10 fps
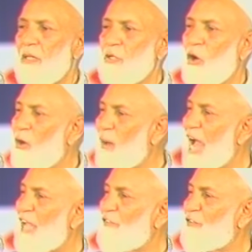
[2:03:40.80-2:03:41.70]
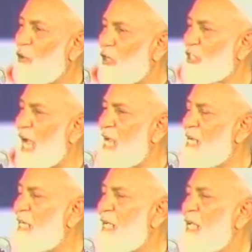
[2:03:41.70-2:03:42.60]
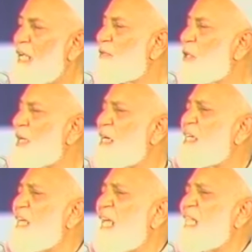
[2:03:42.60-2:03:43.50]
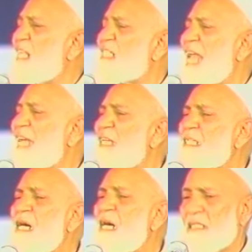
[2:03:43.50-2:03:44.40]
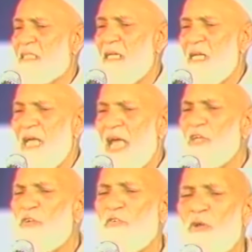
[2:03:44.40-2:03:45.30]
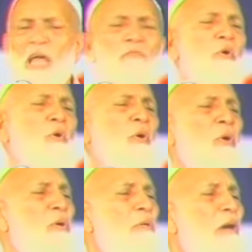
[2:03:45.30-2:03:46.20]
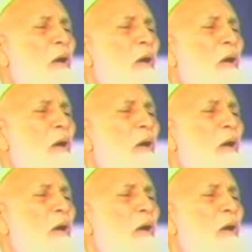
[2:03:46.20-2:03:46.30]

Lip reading: Your wife, your child, is going to have the slightest hurt. And if you love, you'll go